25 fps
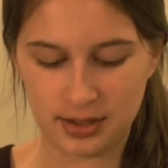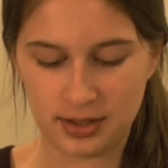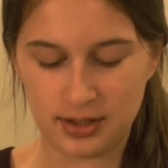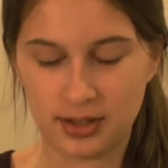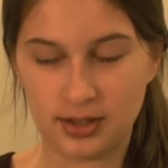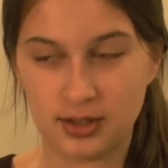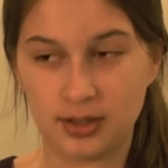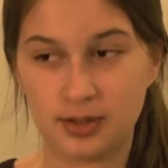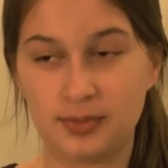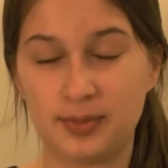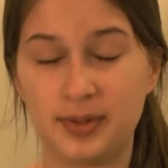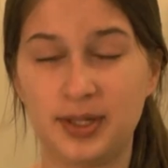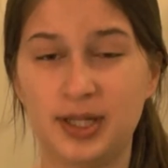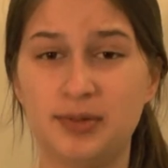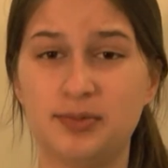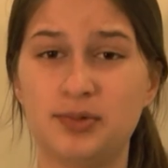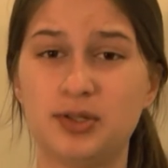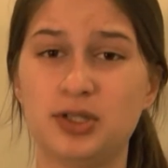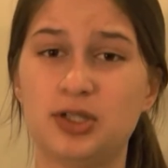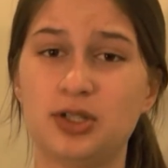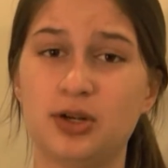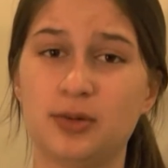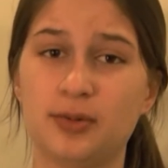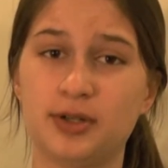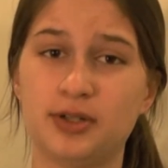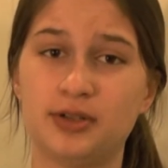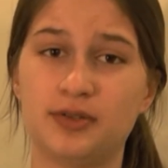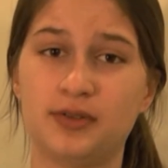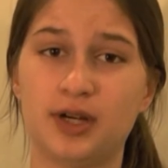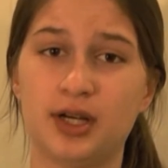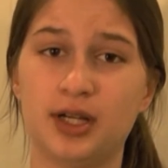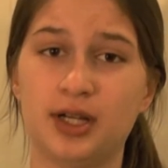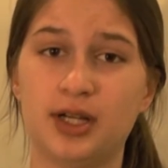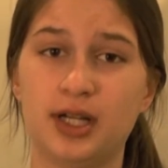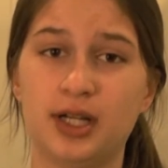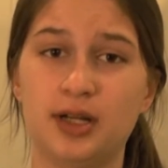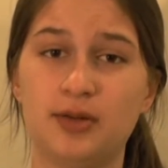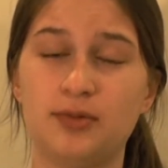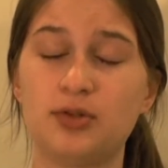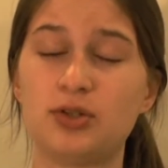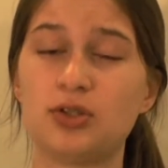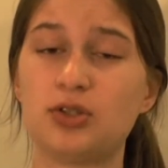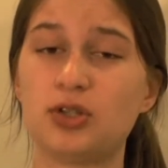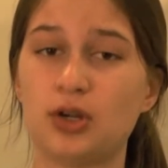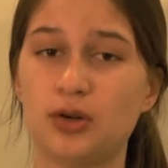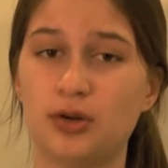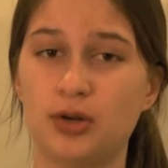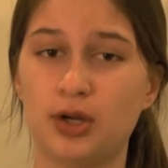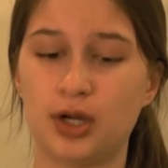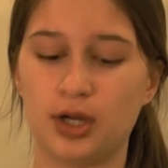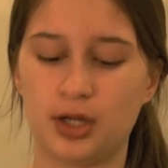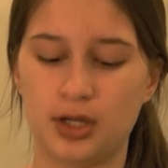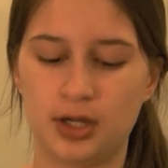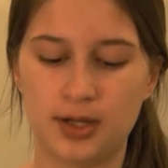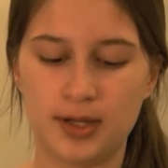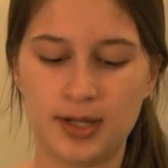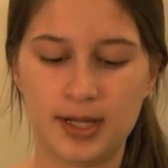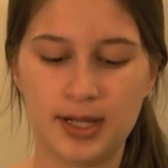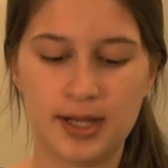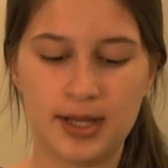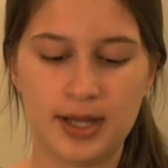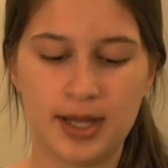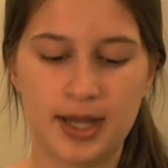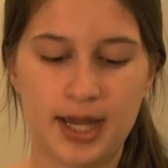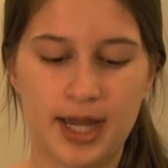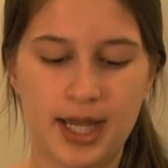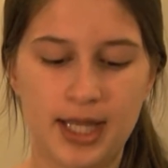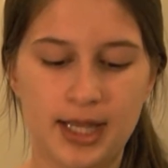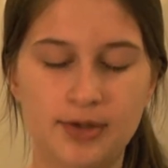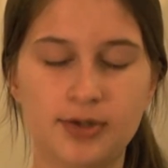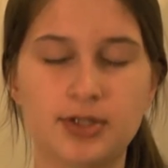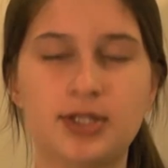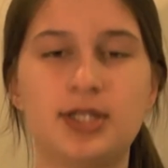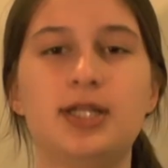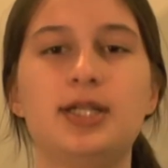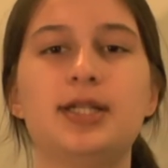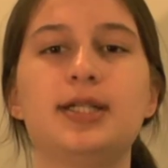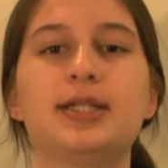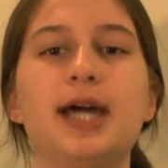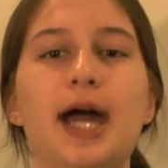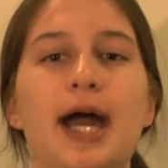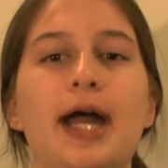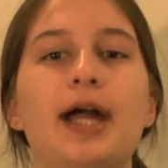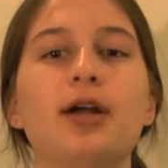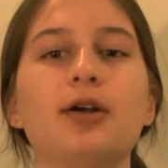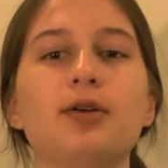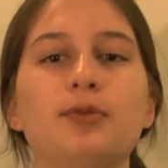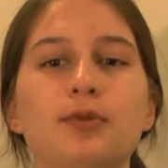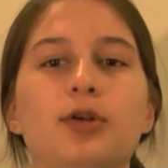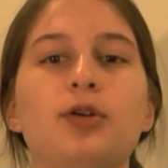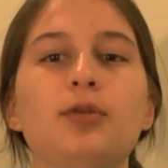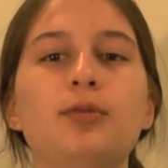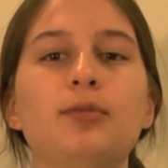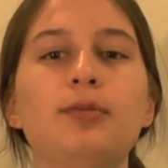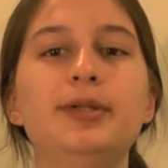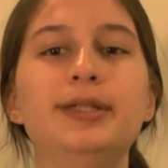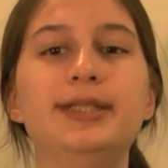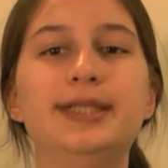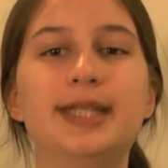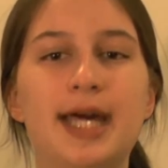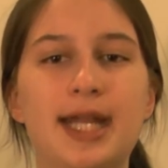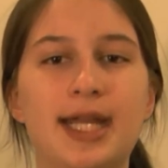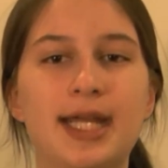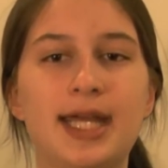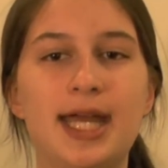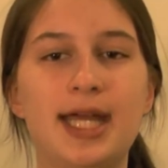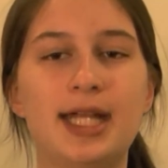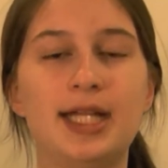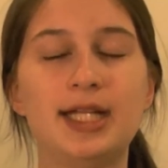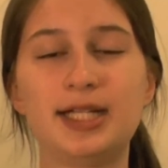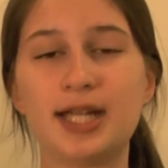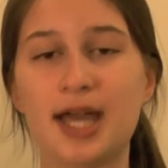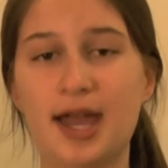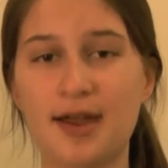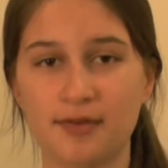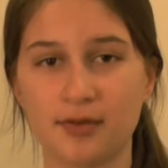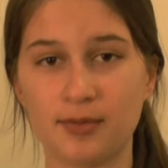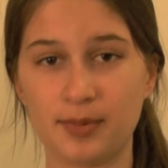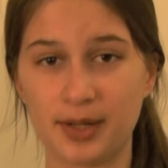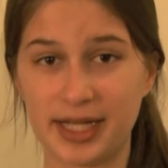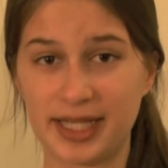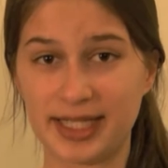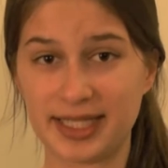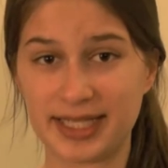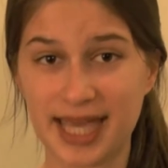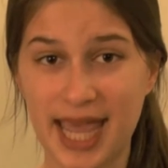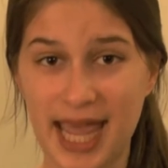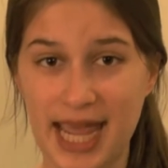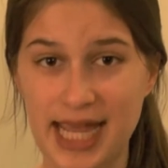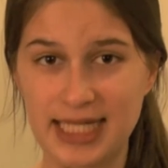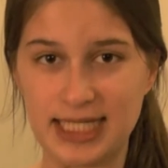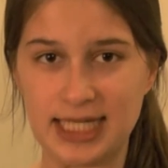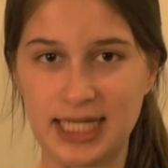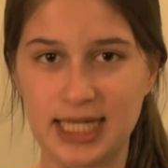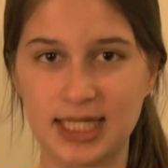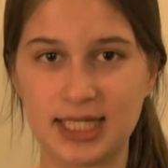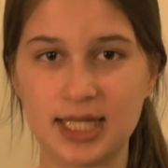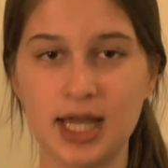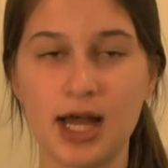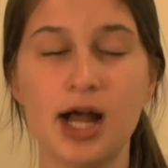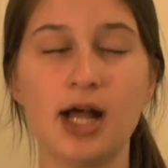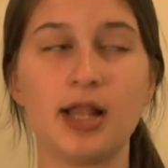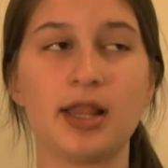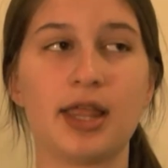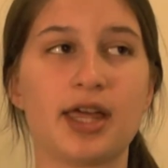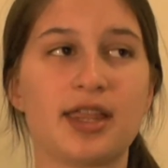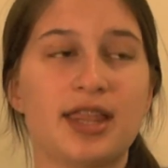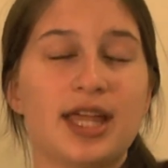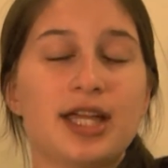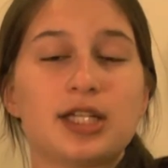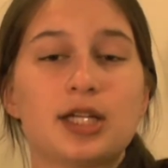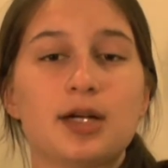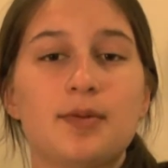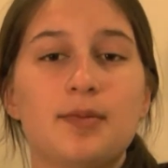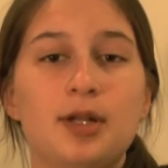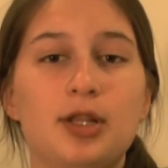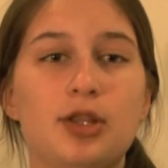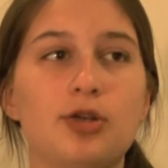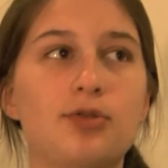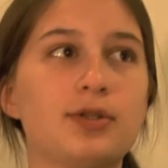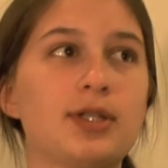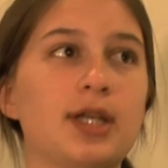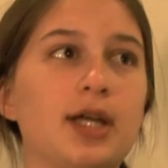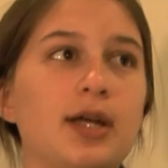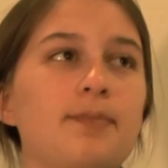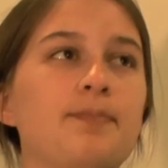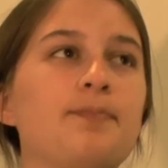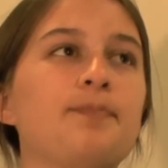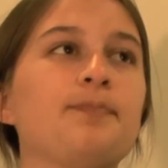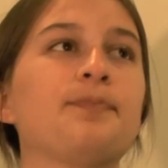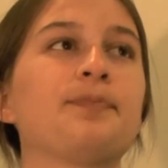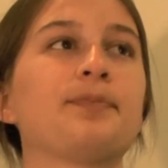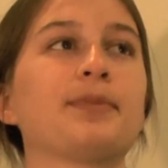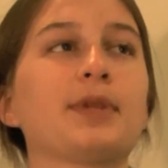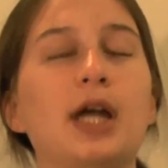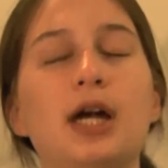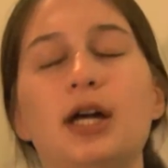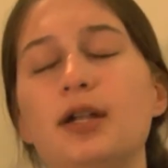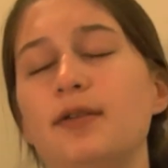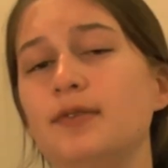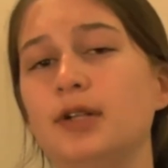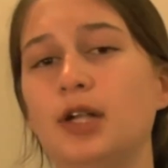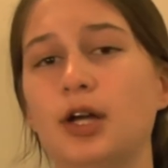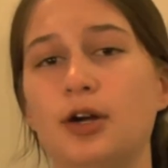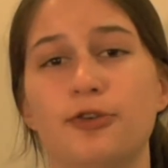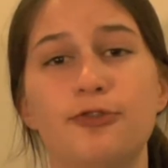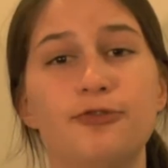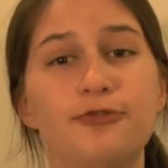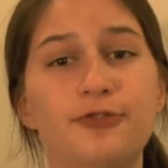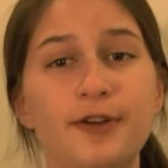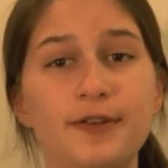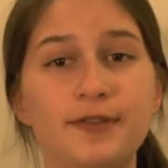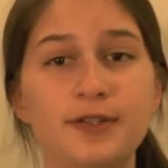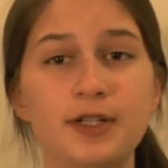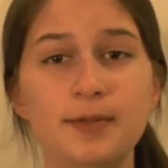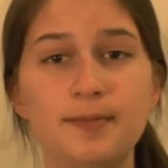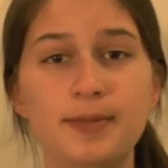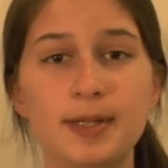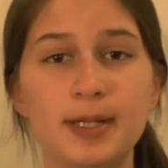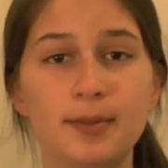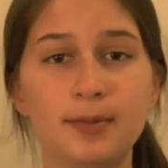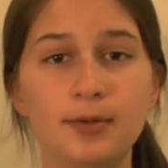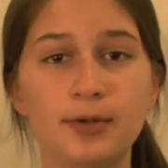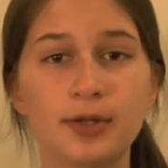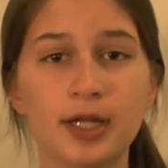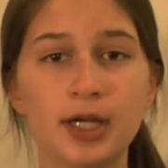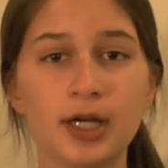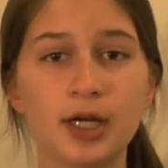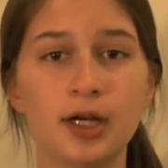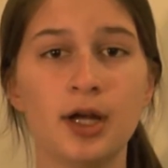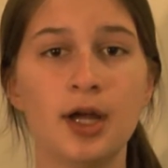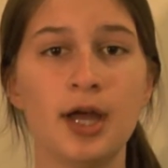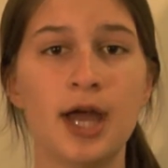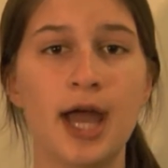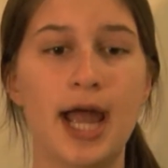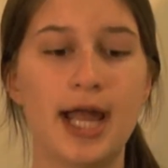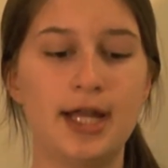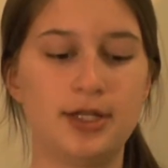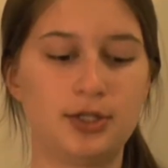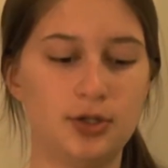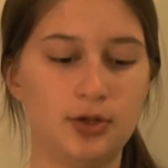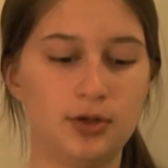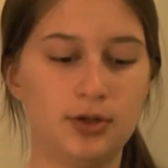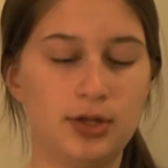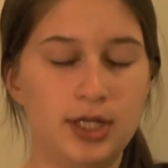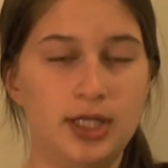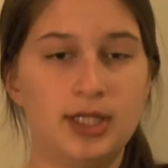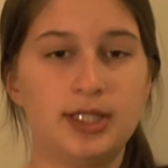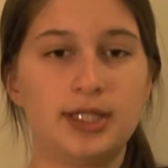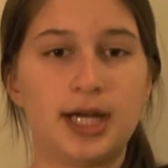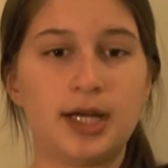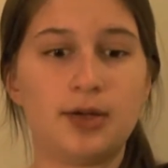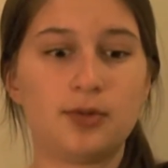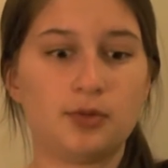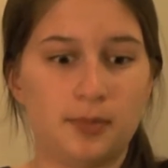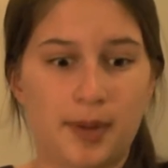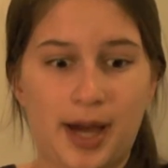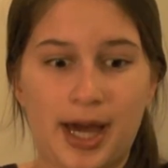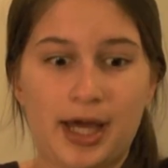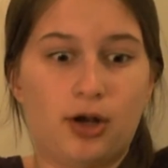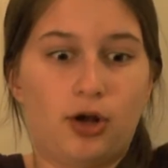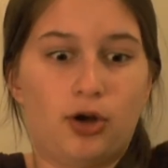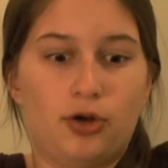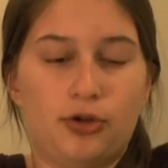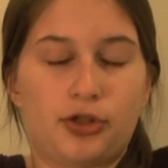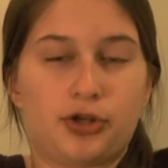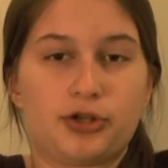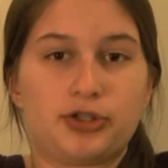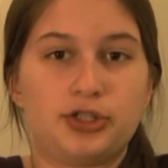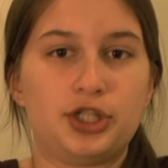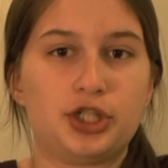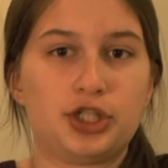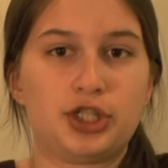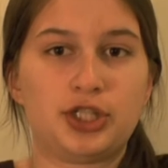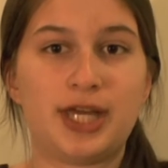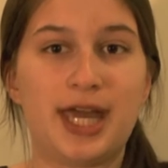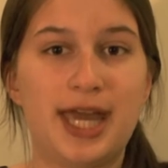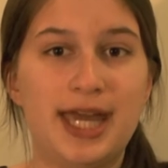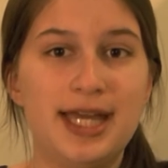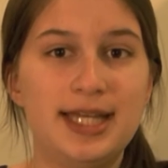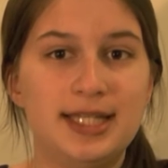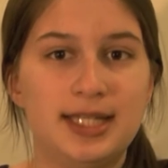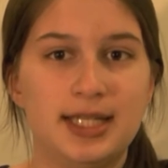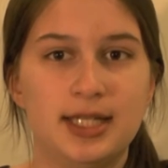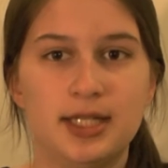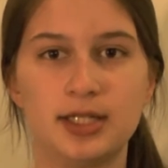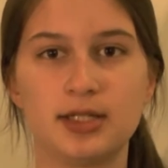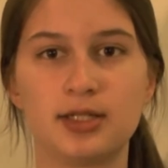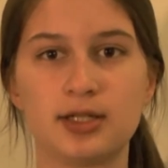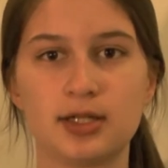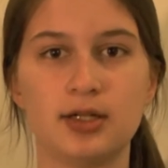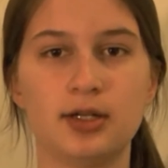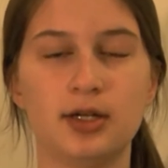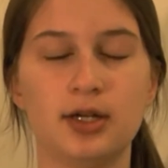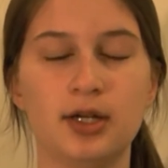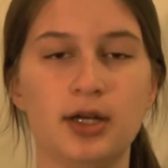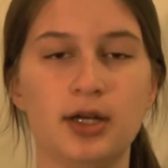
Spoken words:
oh, but it was so much fun and it was so good. And there was an entire room dedicated to everybody's cases. Like that's how many, there was like, I don't even know, 50 people there, and so the entire room had all their just cases.